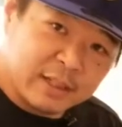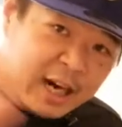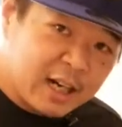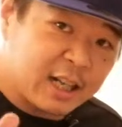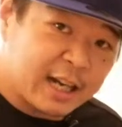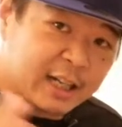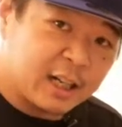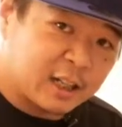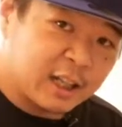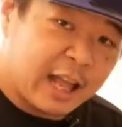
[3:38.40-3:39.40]
kind of like
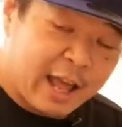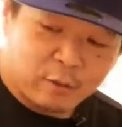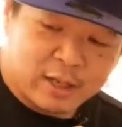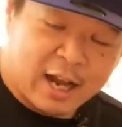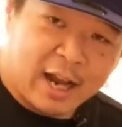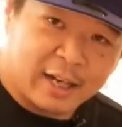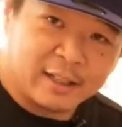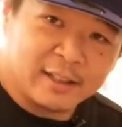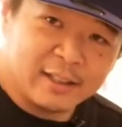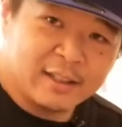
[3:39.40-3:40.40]
on cloud
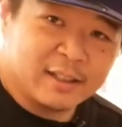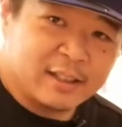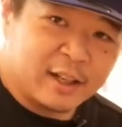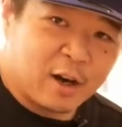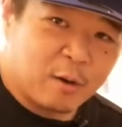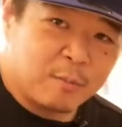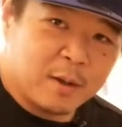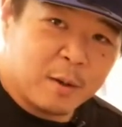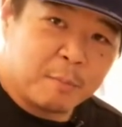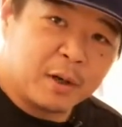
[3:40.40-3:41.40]
9, you know.
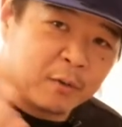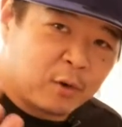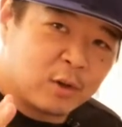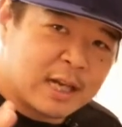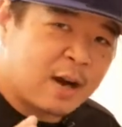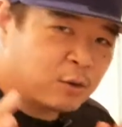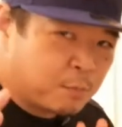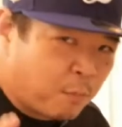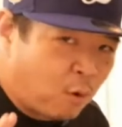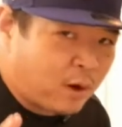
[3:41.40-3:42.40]
But of course, I was
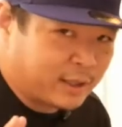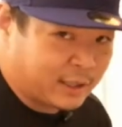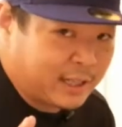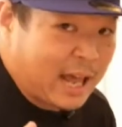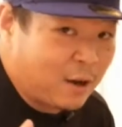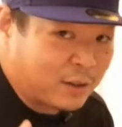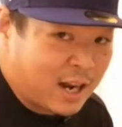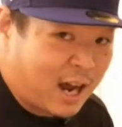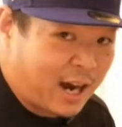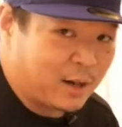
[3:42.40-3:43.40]
more on cloud
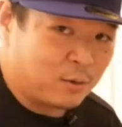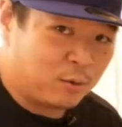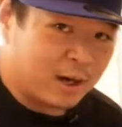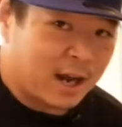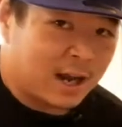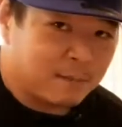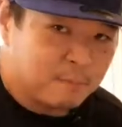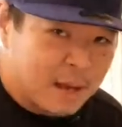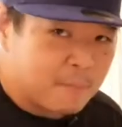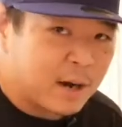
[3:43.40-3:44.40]
9 when I
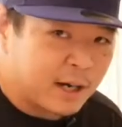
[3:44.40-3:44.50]
met my